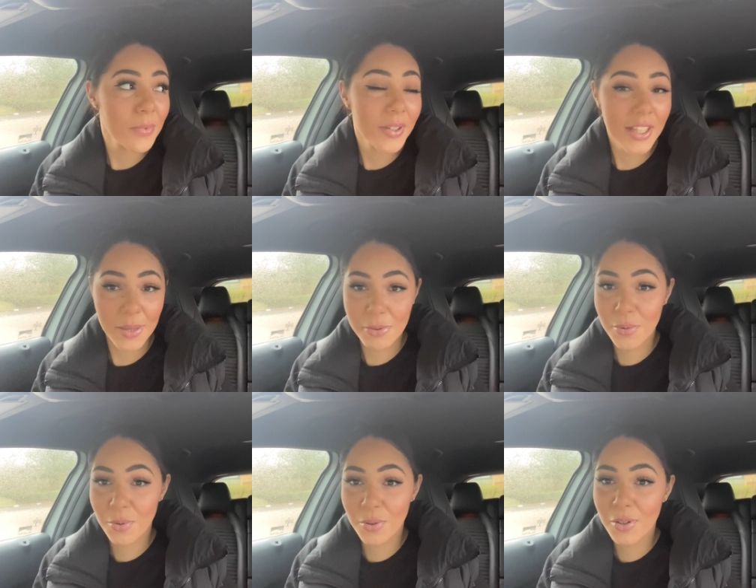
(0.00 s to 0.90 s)
We'll keep
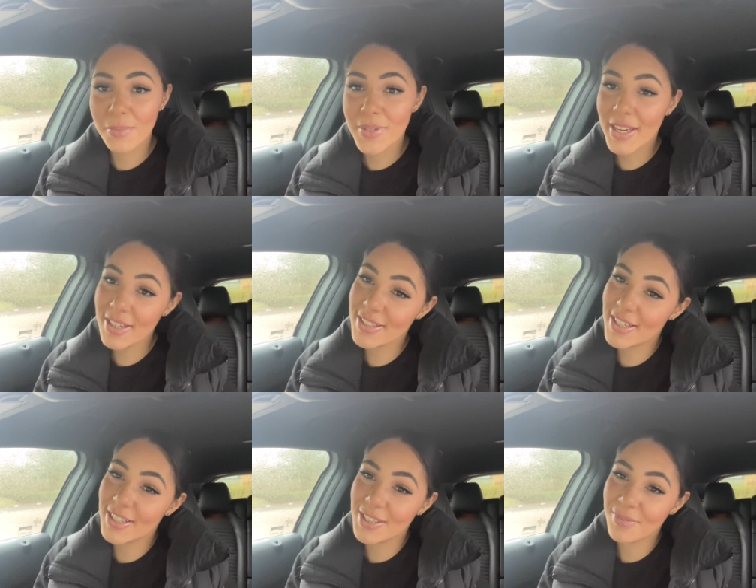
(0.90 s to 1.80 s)
you all
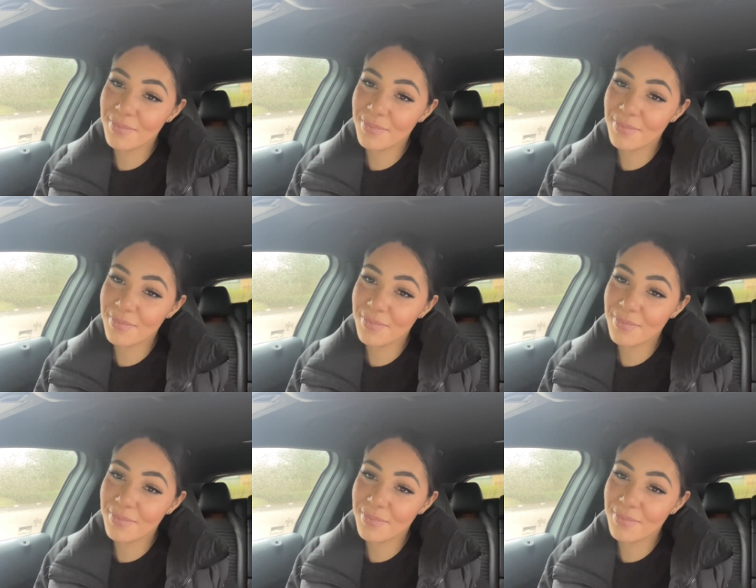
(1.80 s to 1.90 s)
updated.